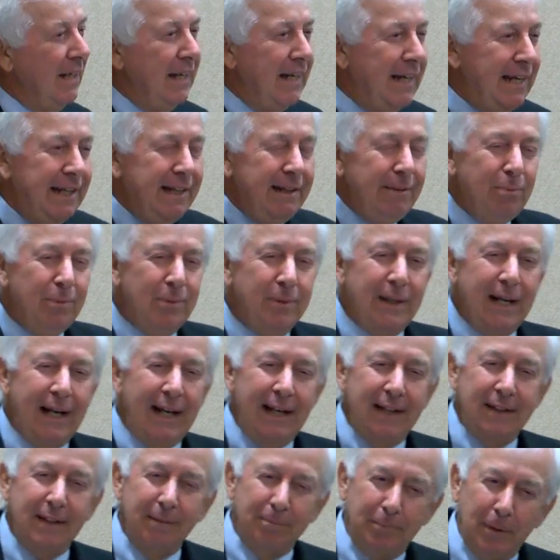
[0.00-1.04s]

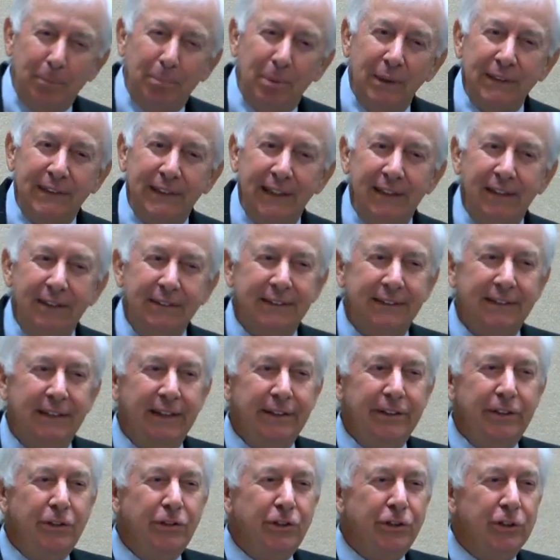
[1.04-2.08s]
The presenter
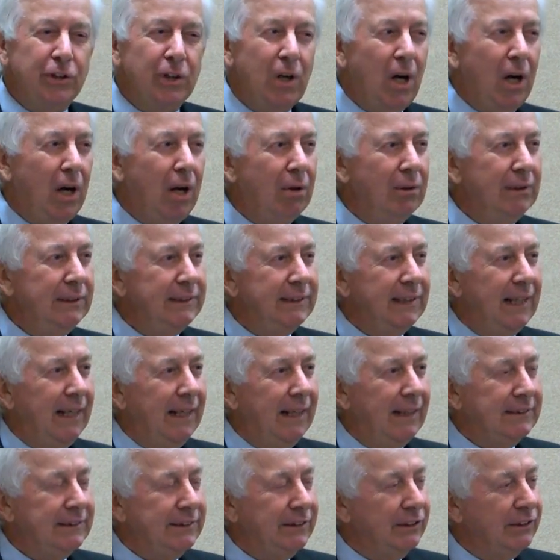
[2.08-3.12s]
said you should always
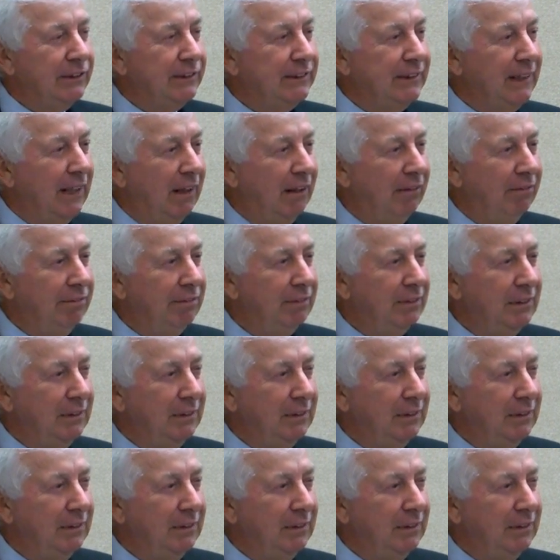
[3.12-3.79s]
ask yourself,